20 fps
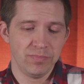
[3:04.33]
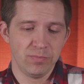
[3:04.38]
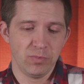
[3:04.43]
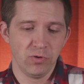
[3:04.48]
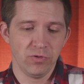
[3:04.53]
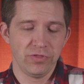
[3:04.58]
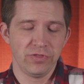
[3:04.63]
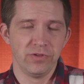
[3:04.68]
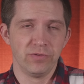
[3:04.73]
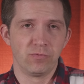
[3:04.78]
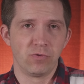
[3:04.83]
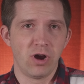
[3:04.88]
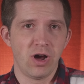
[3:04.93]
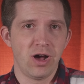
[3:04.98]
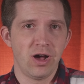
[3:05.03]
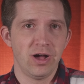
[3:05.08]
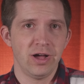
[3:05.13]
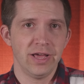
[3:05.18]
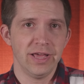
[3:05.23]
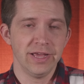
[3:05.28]
Both the
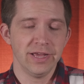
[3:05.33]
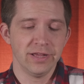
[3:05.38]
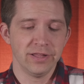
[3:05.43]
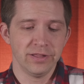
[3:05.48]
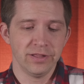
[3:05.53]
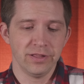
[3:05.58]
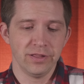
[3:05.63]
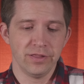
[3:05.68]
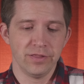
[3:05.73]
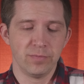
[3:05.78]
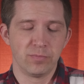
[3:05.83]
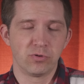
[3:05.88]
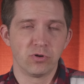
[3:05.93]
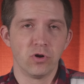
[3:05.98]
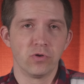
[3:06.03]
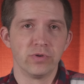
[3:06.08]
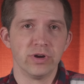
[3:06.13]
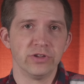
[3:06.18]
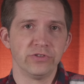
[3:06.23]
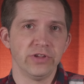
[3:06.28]
RAW and the
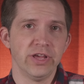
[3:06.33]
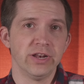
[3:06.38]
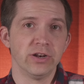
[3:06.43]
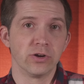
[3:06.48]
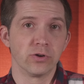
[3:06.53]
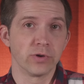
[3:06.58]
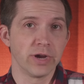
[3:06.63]
ProRes edit